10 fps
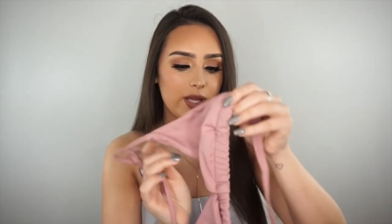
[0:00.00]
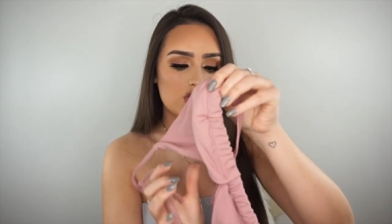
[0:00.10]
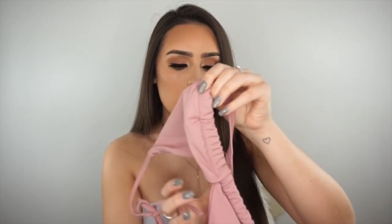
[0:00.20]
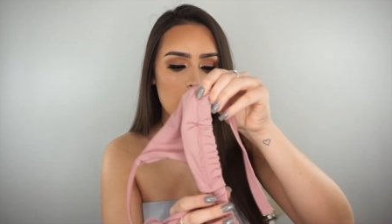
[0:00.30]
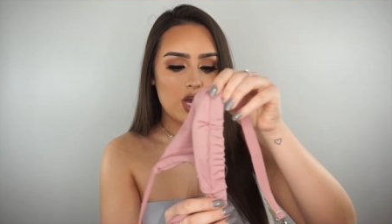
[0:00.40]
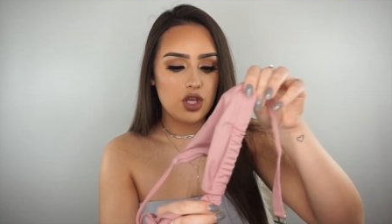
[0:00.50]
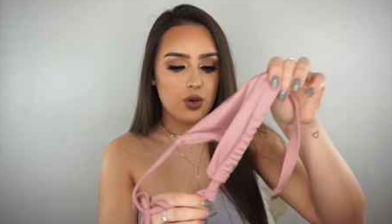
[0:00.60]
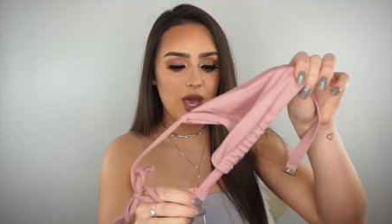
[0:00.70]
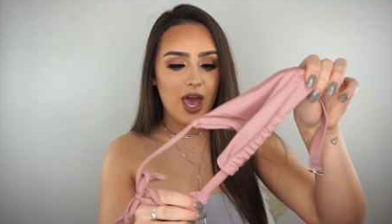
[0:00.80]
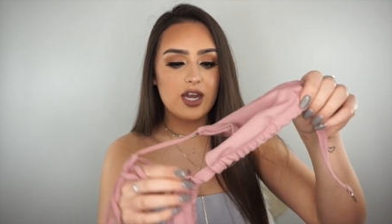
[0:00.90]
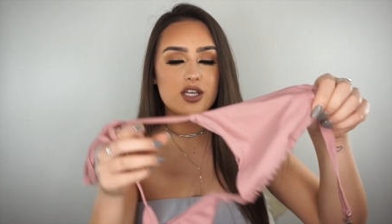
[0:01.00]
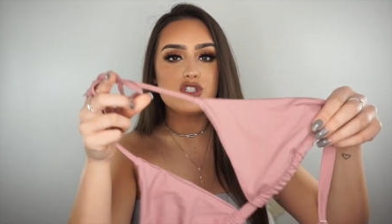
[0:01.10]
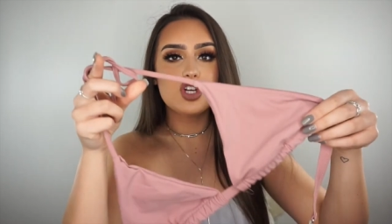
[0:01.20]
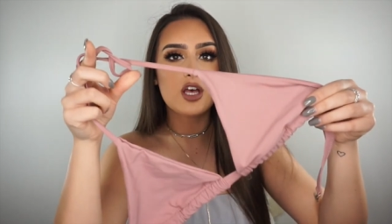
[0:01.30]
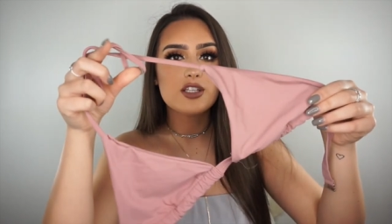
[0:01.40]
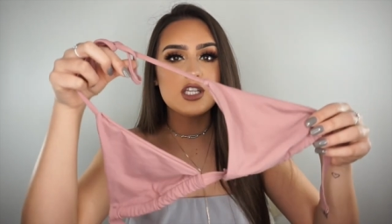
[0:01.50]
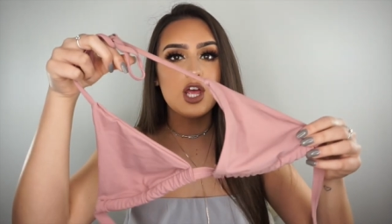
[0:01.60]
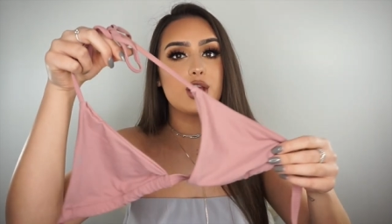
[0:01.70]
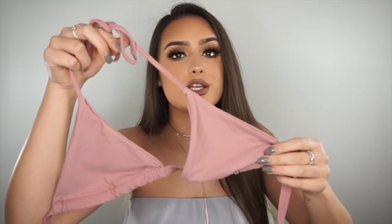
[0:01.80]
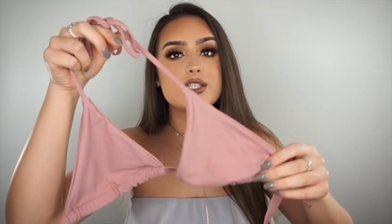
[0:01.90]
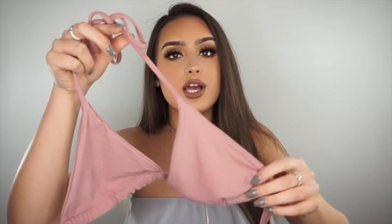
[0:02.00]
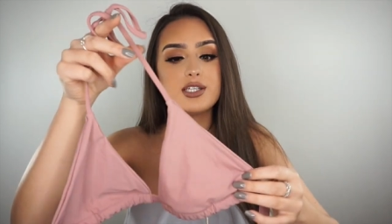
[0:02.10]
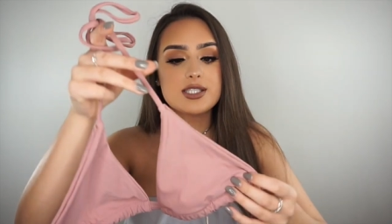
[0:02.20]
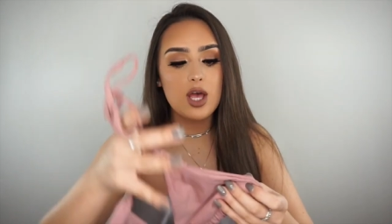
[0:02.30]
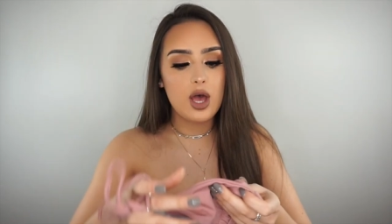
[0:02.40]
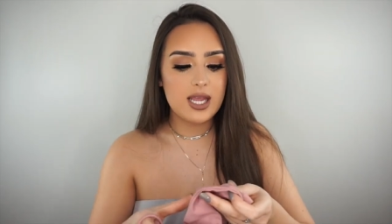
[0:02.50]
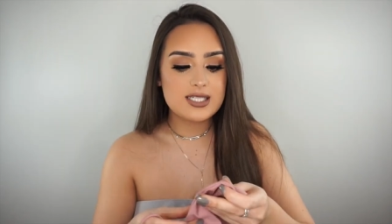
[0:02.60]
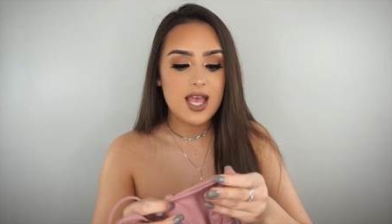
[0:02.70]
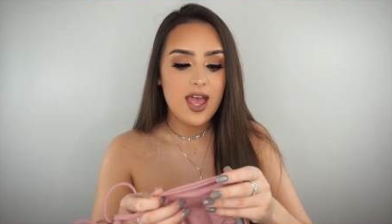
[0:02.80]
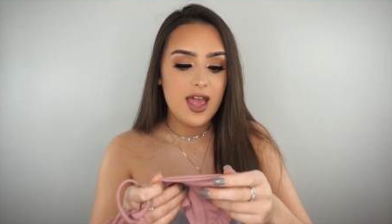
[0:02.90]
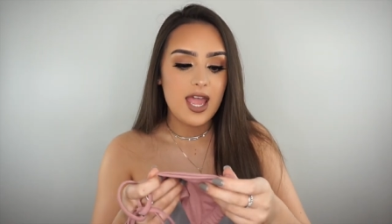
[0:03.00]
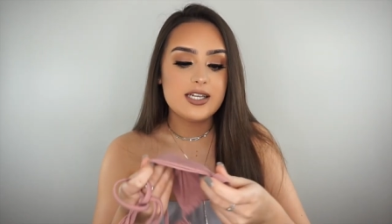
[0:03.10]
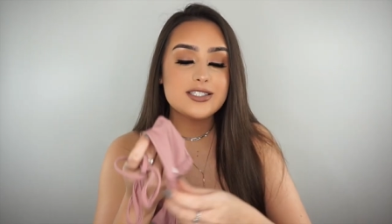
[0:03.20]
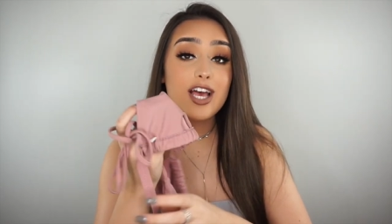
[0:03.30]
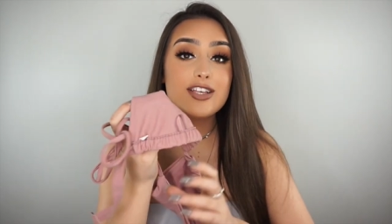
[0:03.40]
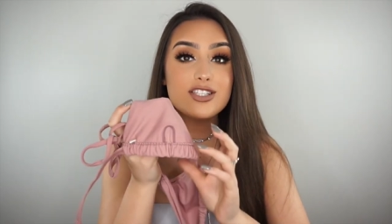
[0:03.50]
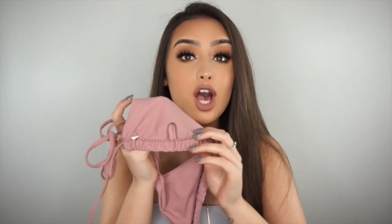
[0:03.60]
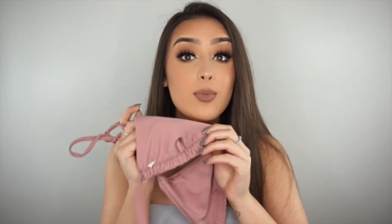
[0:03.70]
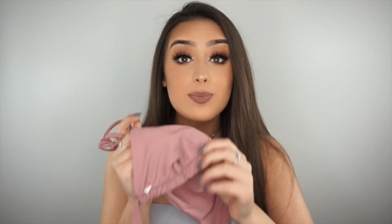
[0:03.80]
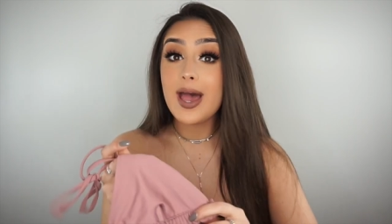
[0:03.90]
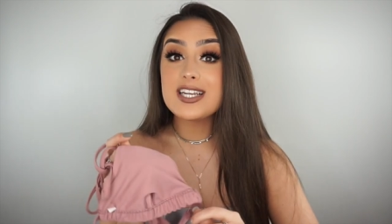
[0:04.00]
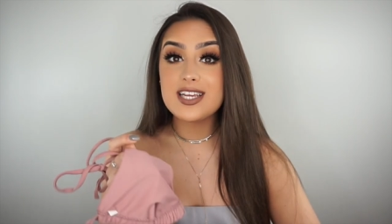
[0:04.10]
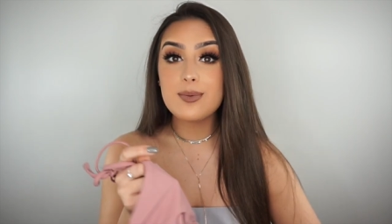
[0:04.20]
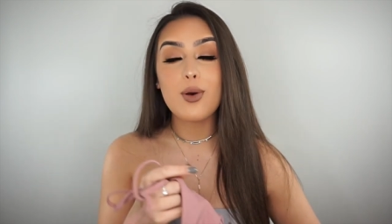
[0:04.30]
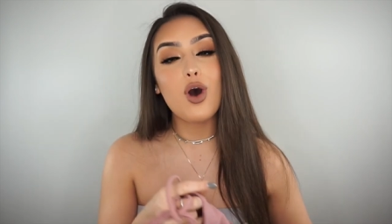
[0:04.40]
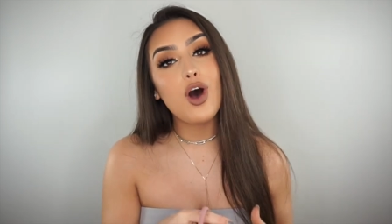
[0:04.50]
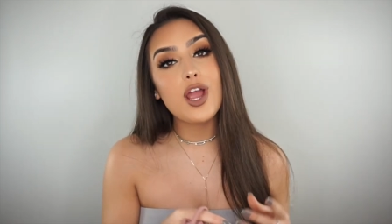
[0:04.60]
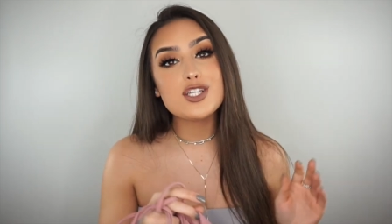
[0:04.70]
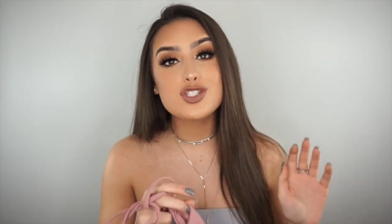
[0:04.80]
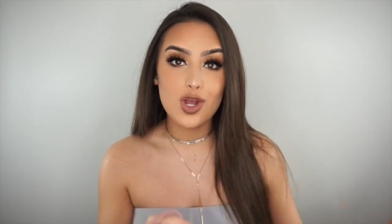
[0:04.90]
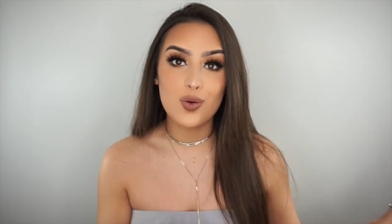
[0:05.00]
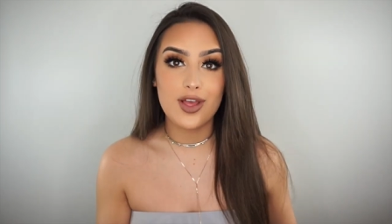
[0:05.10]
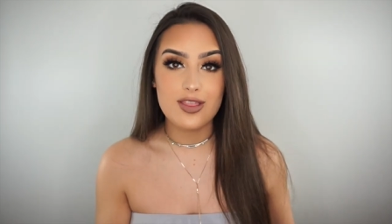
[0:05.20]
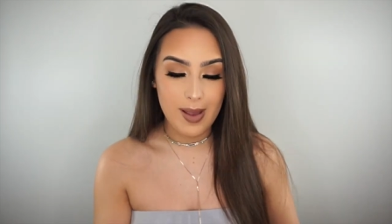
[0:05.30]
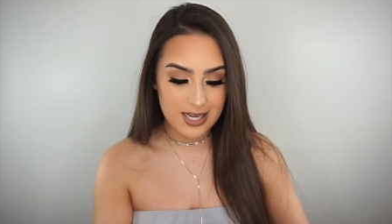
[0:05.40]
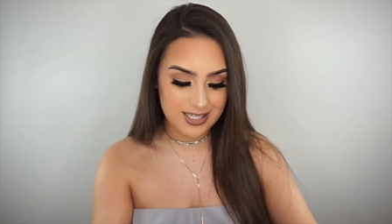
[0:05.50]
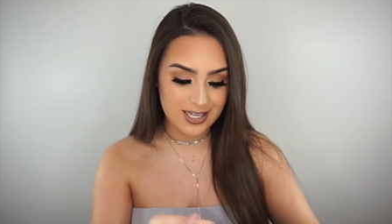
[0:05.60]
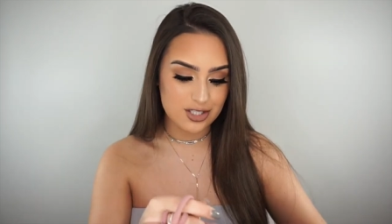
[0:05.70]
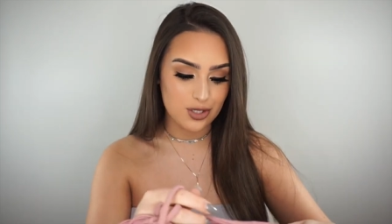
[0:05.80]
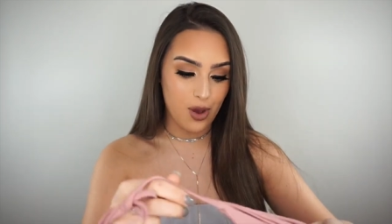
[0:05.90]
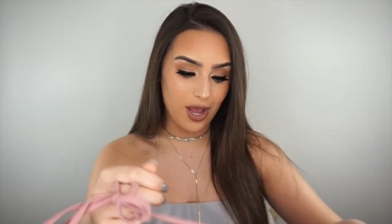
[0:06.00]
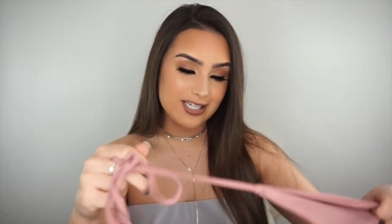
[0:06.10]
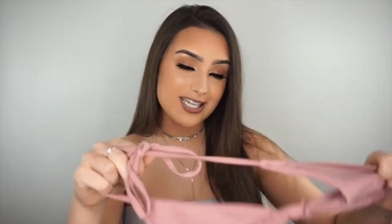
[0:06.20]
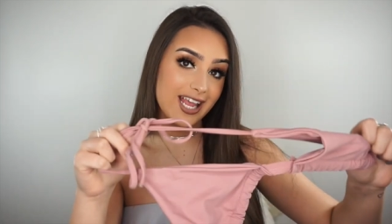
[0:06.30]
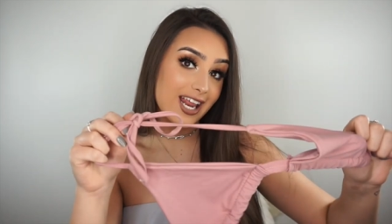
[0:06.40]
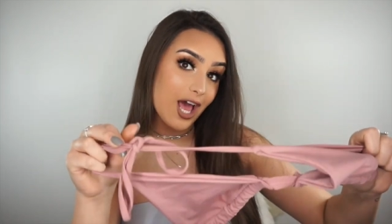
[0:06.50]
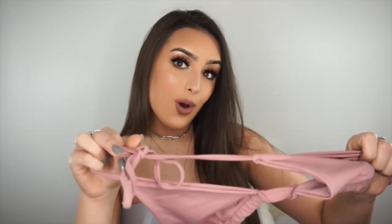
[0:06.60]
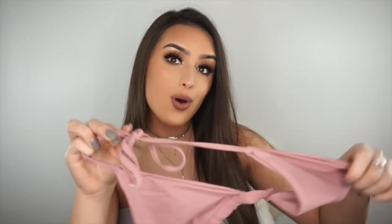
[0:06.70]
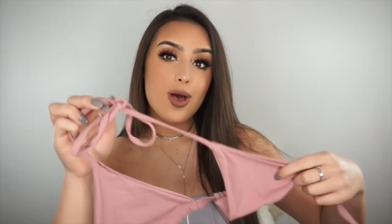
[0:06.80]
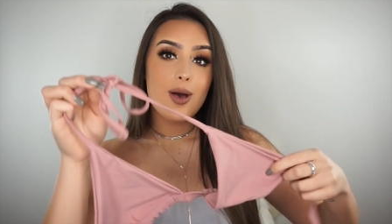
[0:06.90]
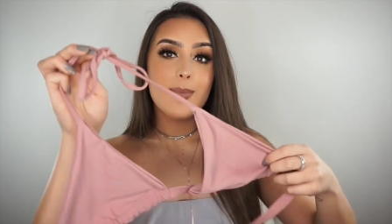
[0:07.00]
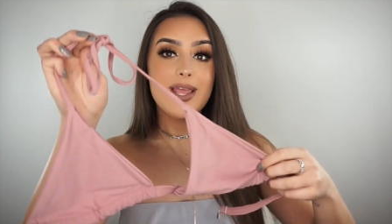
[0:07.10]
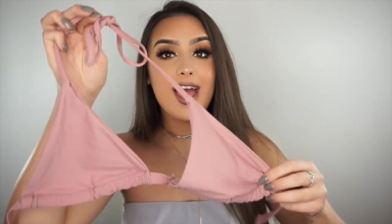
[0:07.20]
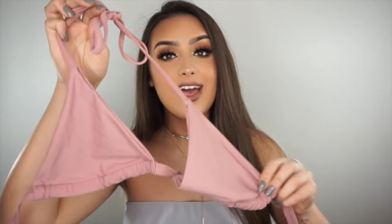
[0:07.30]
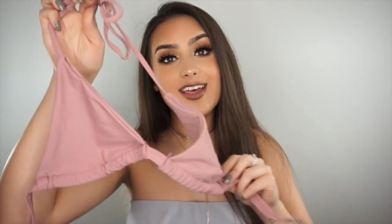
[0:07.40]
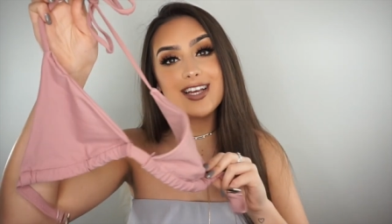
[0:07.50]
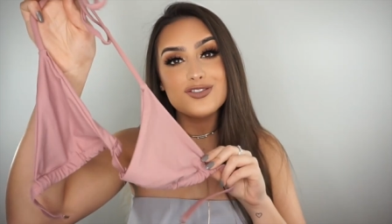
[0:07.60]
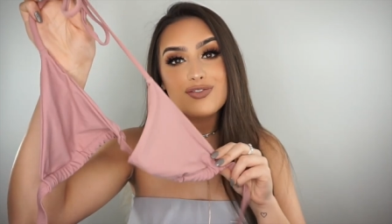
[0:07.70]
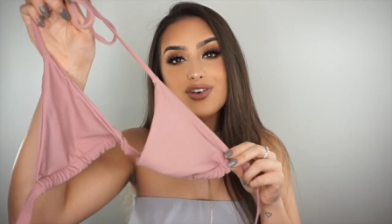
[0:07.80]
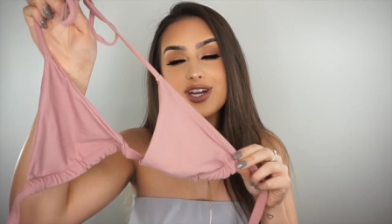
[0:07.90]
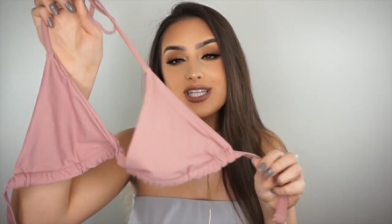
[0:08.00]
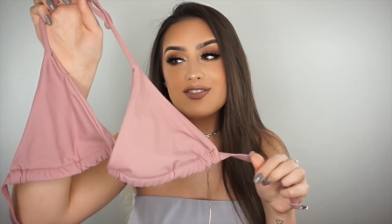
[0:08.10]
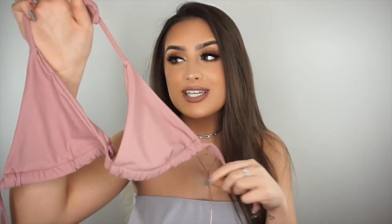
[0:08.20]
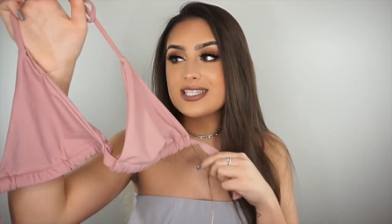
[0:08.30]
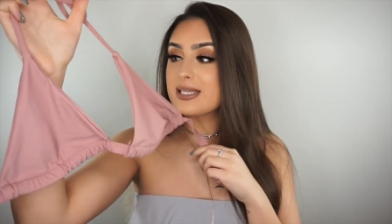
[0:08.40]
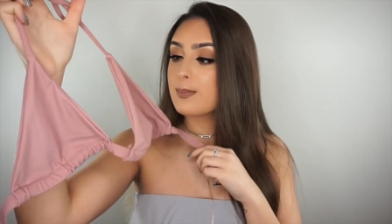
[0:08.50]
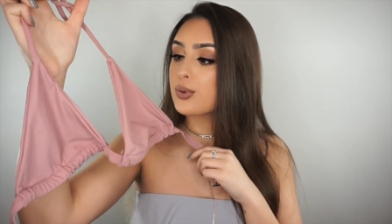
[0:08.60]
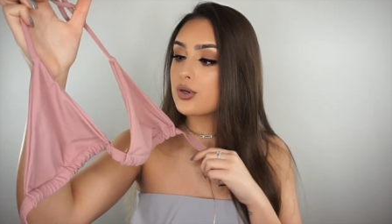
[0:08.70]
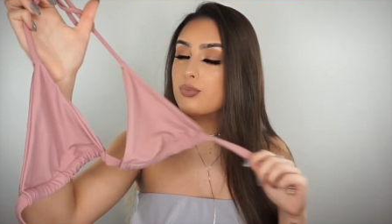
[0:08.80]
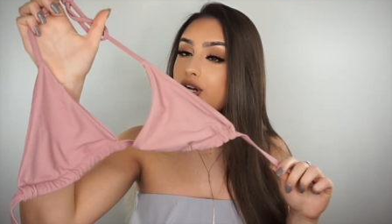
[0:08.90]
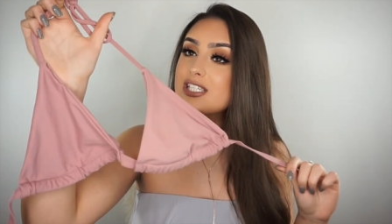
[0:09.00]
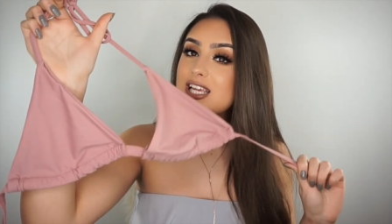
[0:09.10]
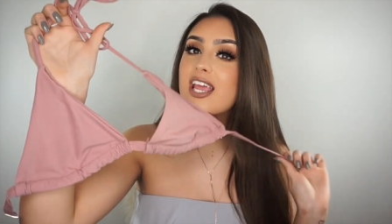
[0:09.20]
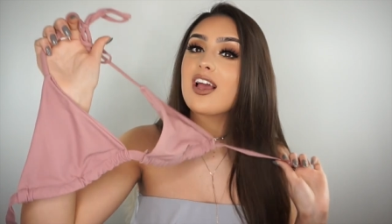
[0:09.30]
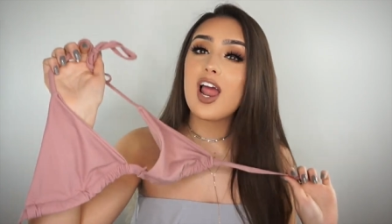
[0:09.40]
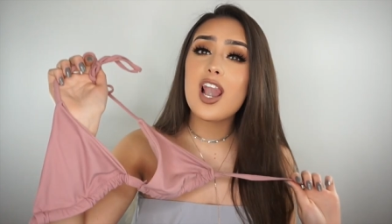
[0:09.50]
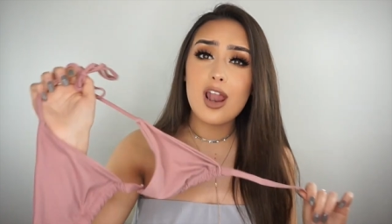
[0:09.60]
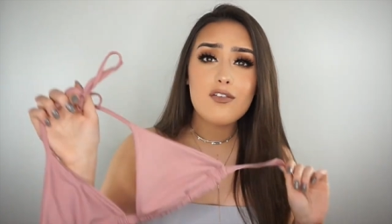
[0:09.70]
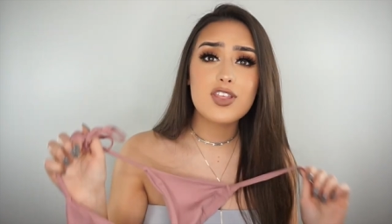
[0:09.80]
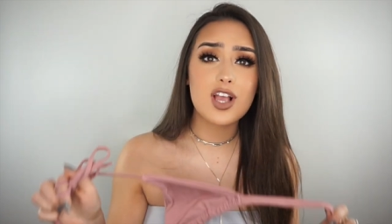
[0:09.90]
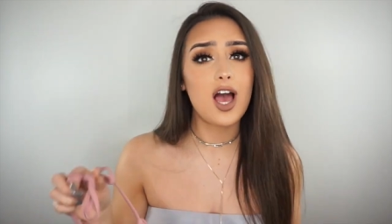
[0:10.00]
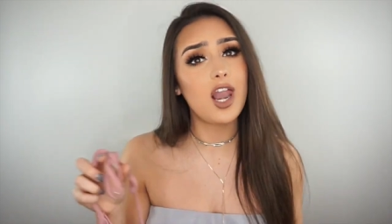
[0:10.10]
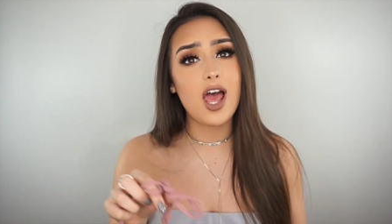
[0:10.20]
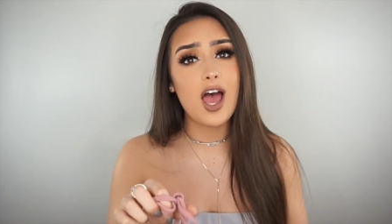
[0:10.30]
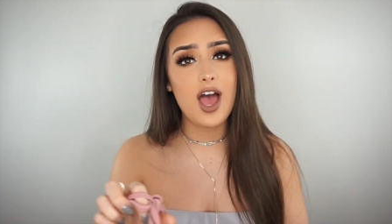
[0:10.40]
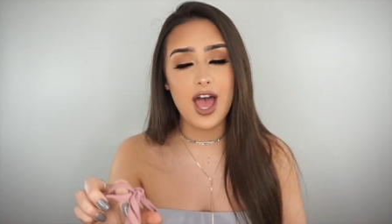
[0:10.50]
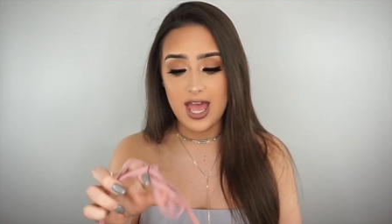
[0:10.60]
which you can adjust like side to side. It does come with padding, but I don't like the padding, so I take it out. But yeah, it's really, really simple, pretty. I love the colour